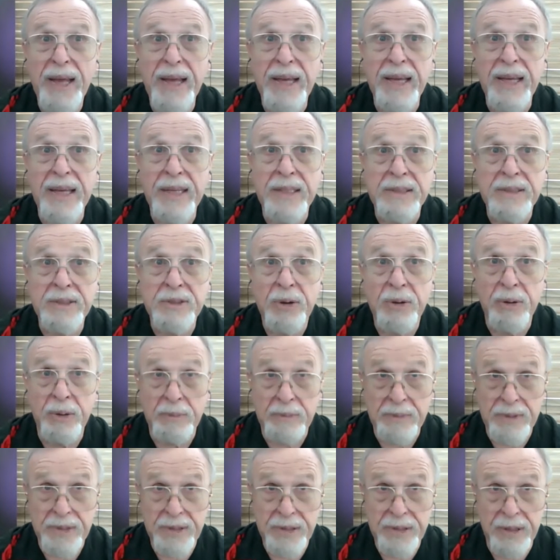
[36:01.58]
in
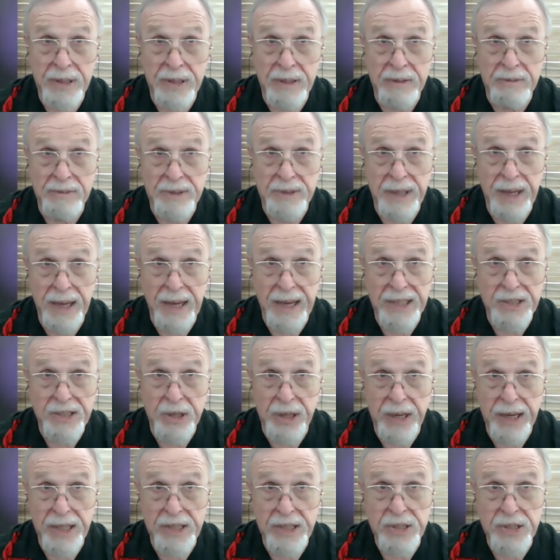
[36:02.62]
terms of
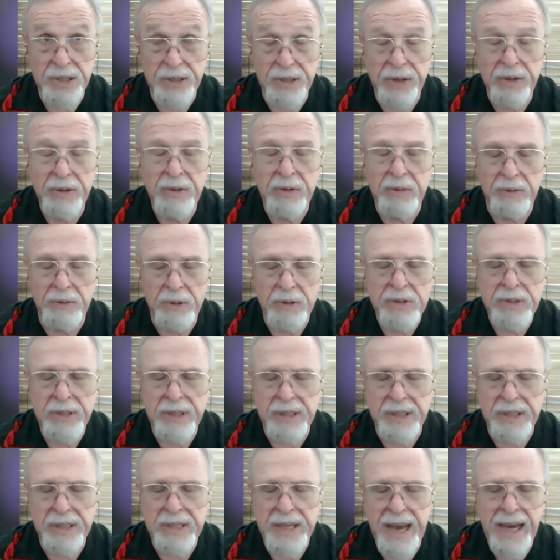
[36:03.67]
education,
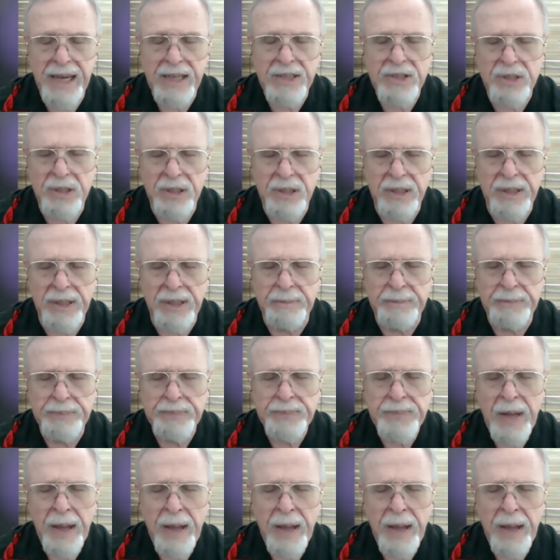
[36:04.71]
universities actually